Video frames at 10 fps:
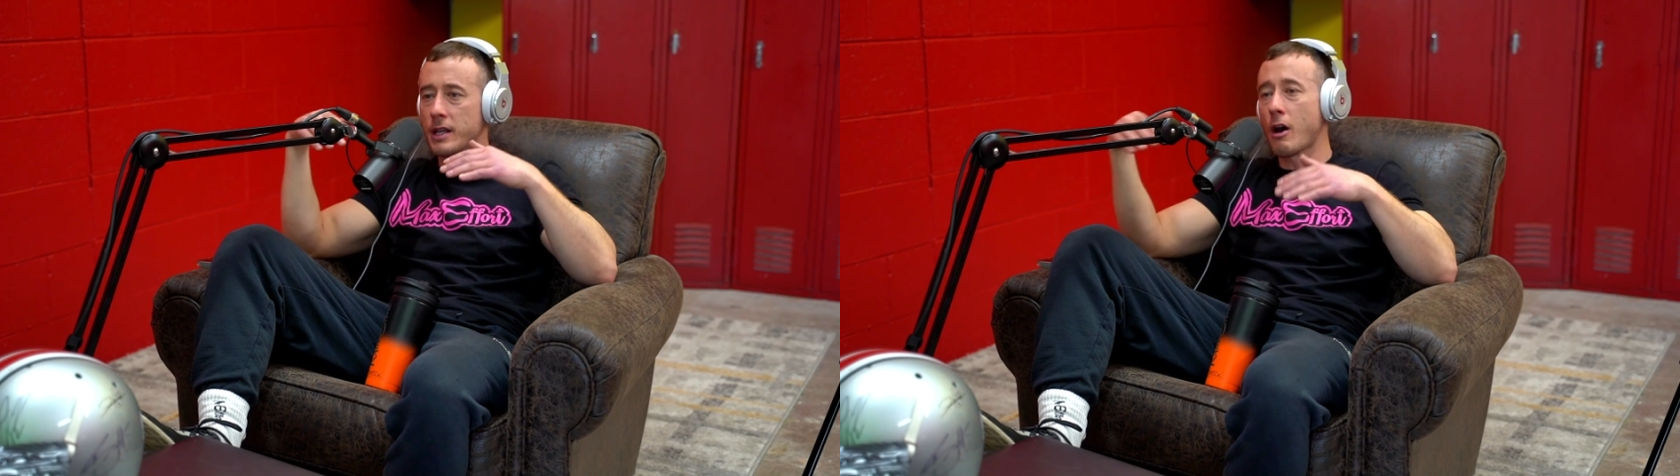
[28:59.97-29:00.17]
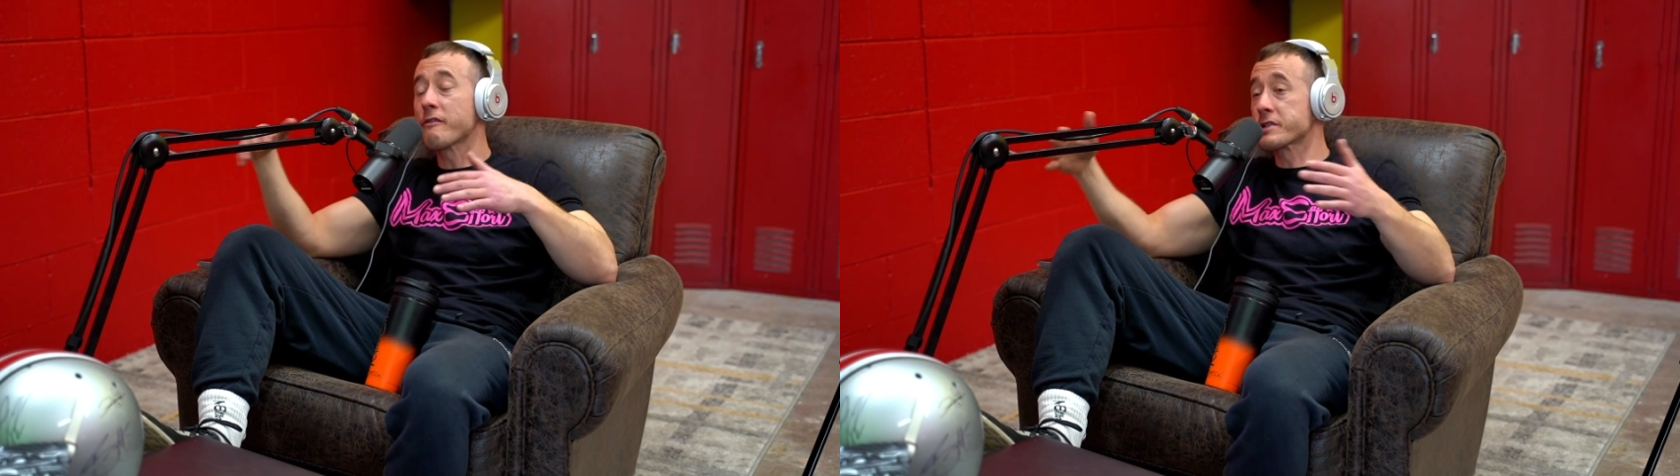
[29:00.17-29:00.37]

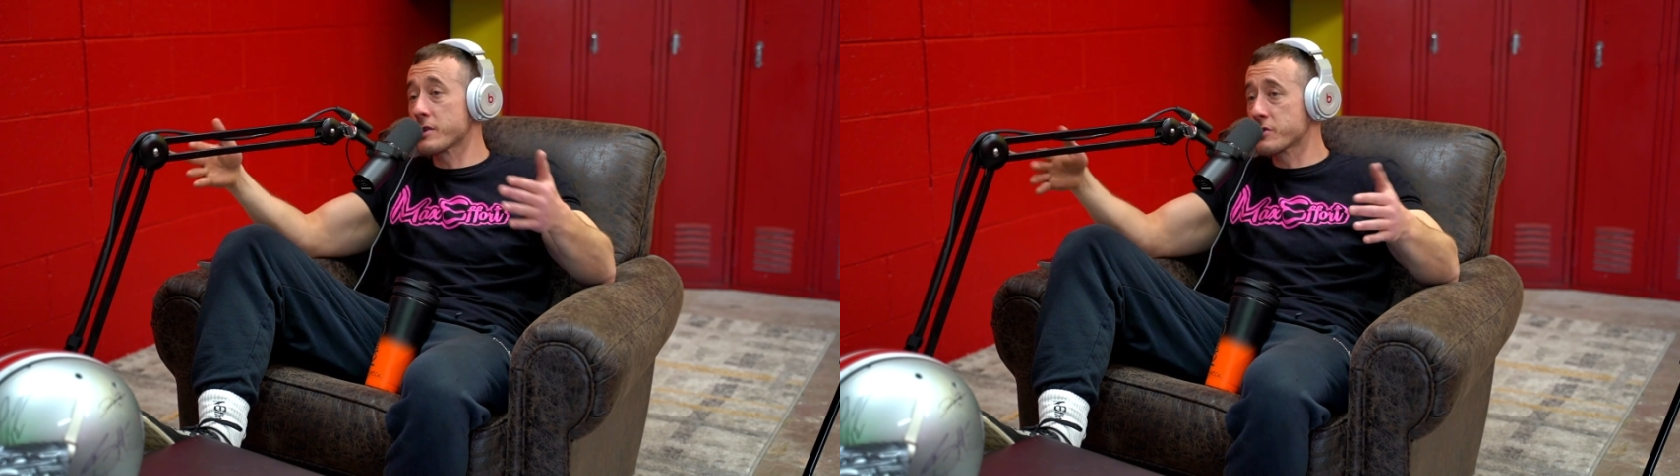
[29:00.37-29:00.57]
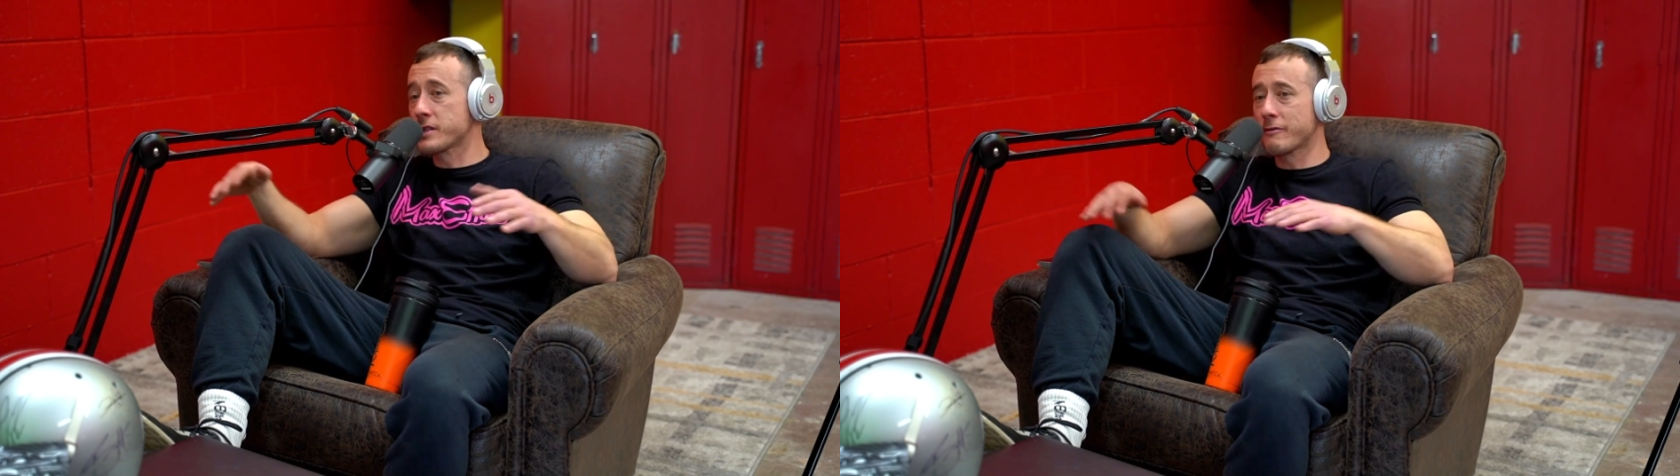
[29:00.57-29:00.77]
And obviously
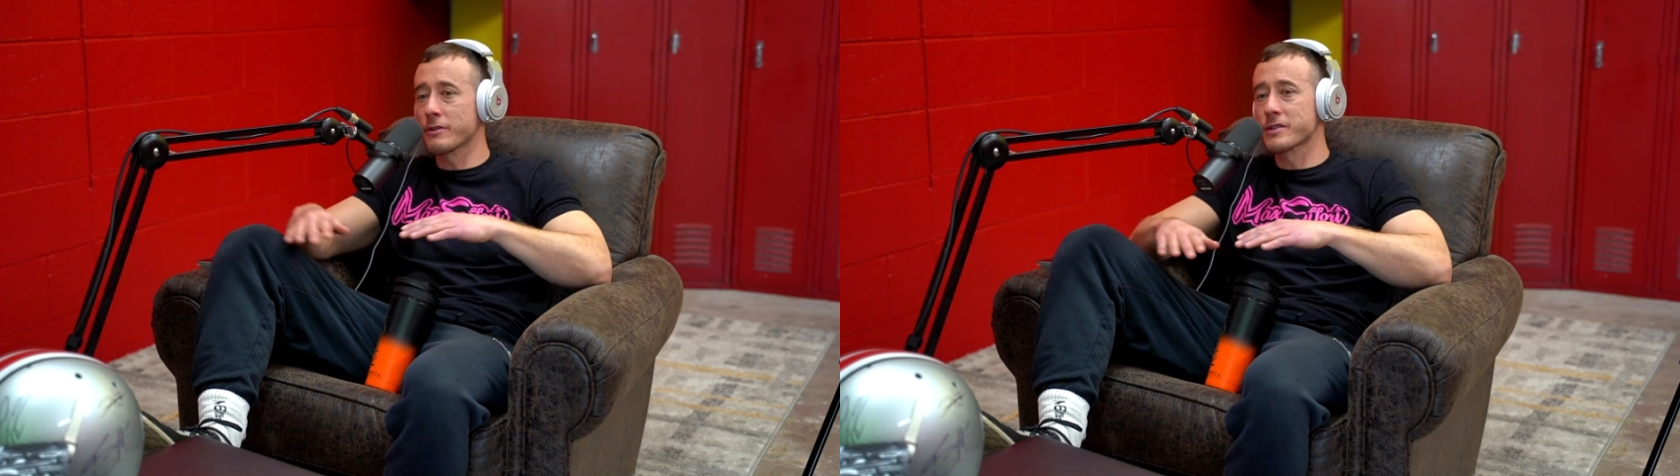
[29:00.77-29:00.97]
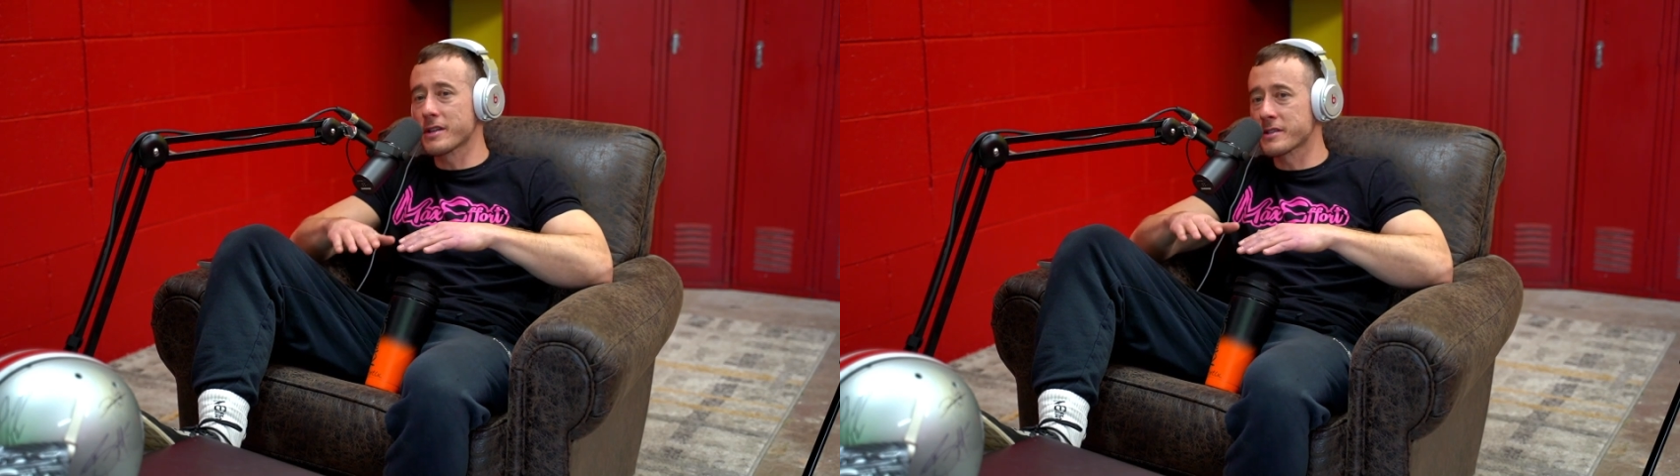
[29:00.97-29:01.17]
there's
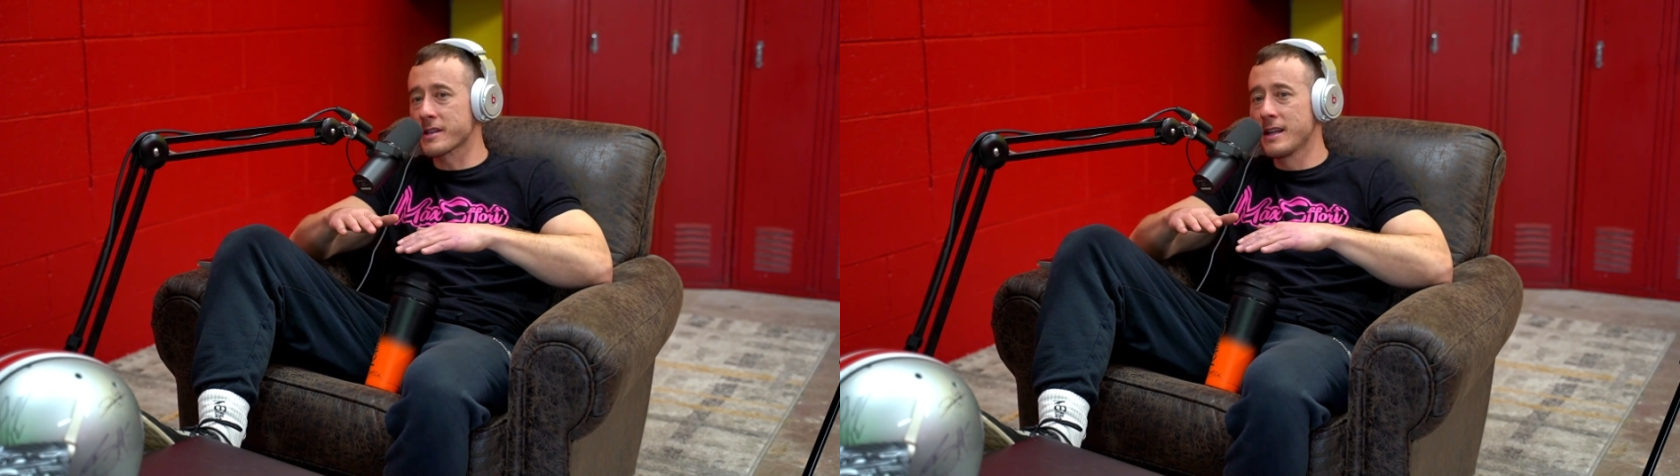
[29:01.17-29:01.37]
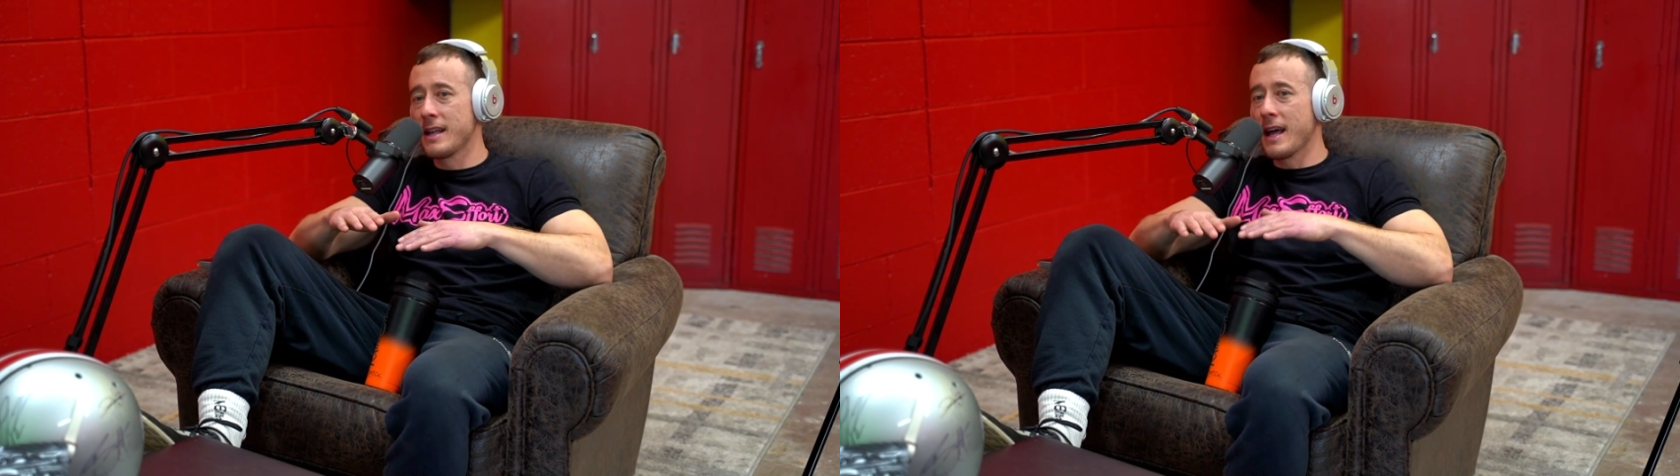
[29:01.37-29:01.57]
differences
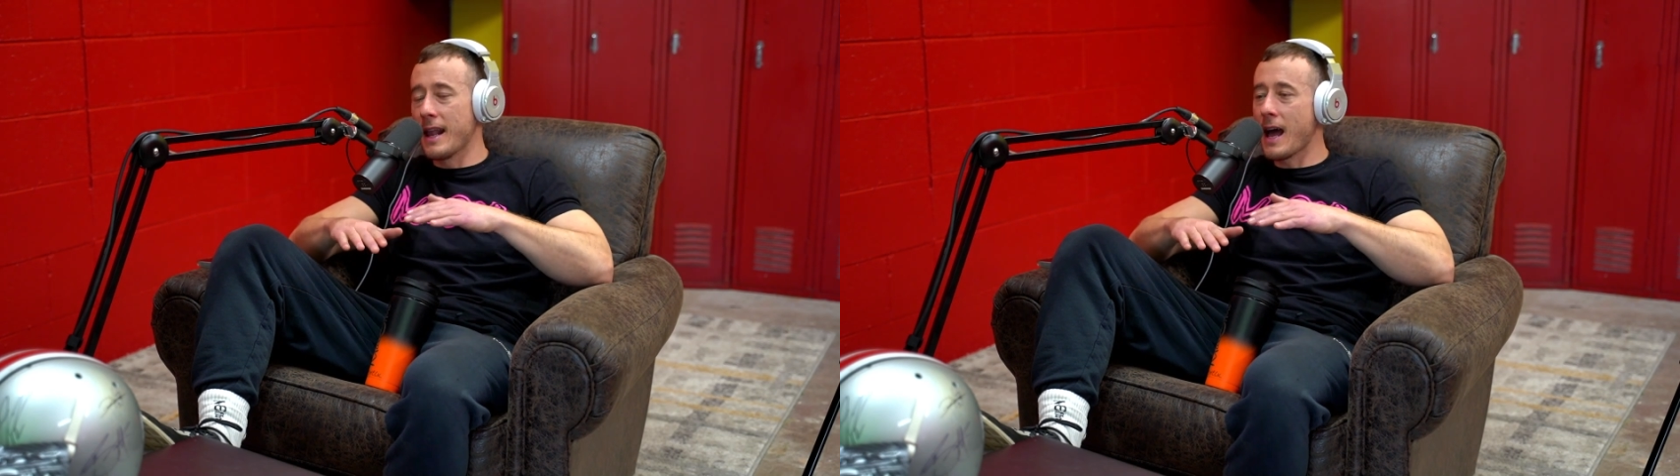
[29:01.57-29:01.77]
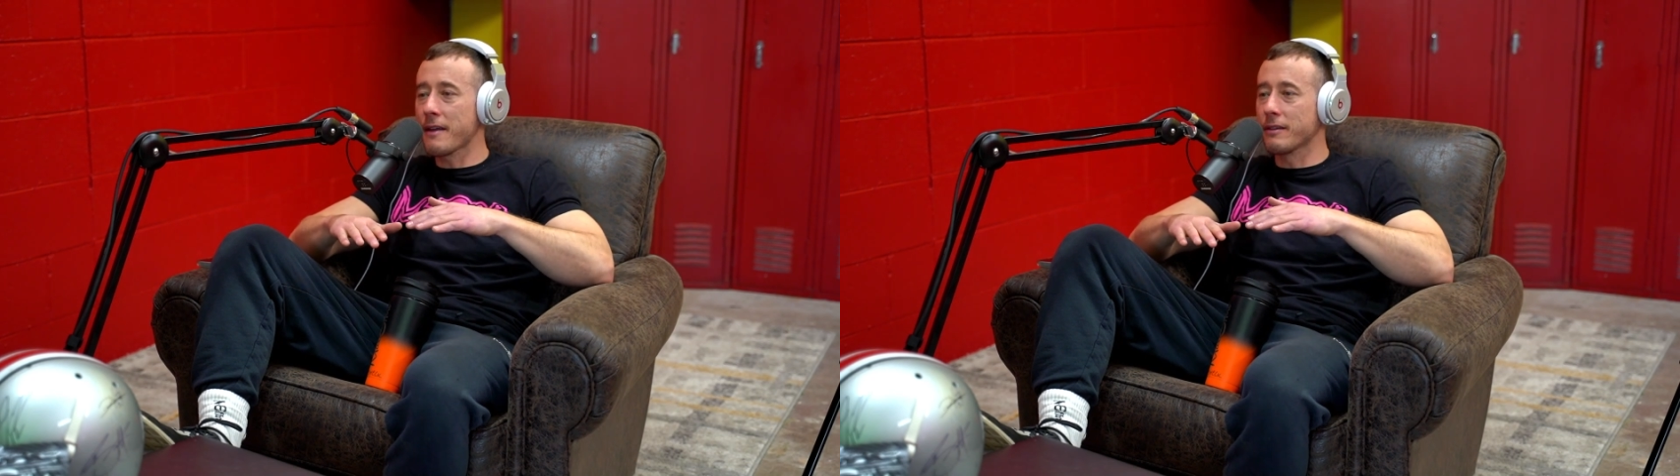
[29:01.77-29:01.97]

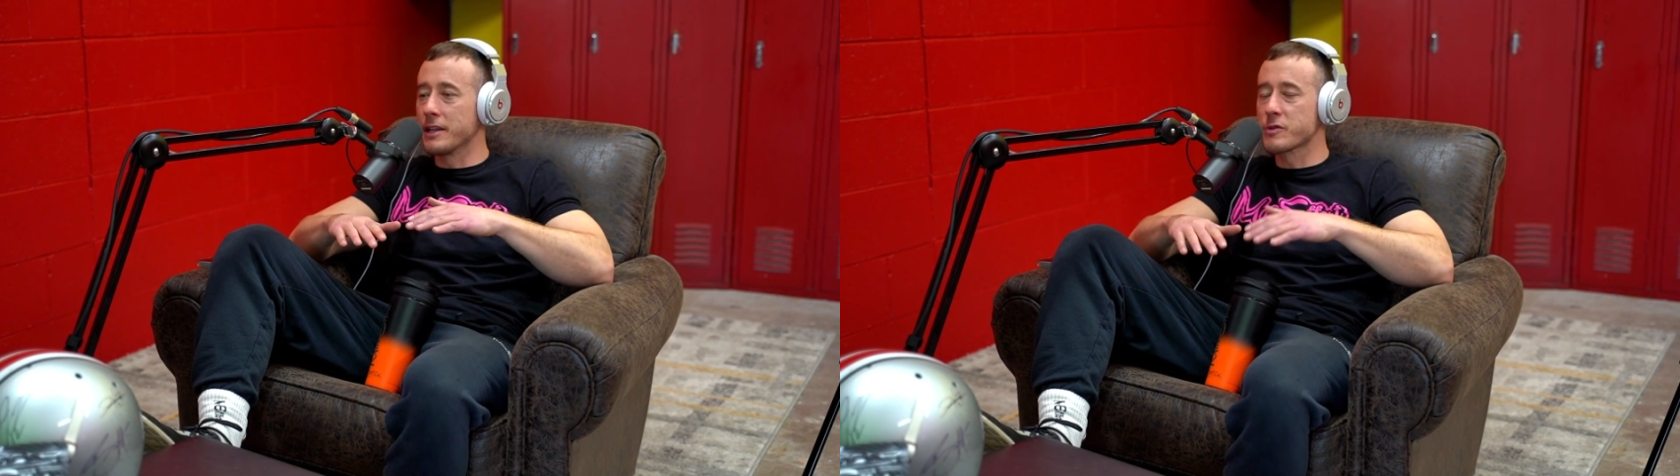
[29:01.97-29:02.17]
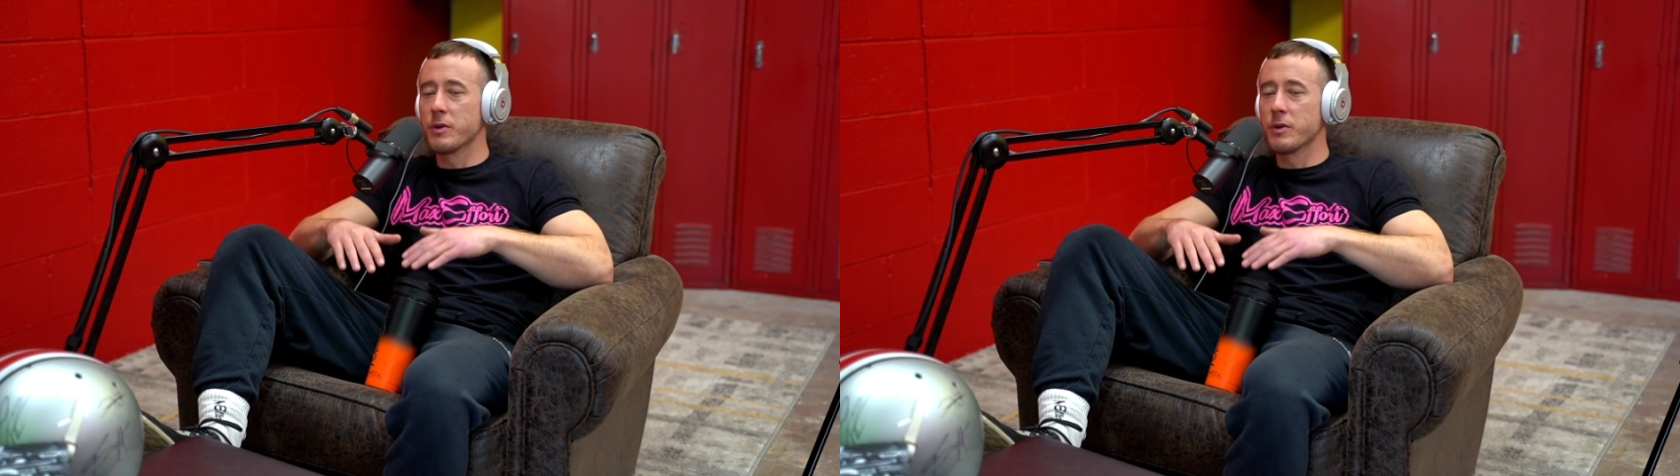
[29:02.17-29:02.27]
in athletes.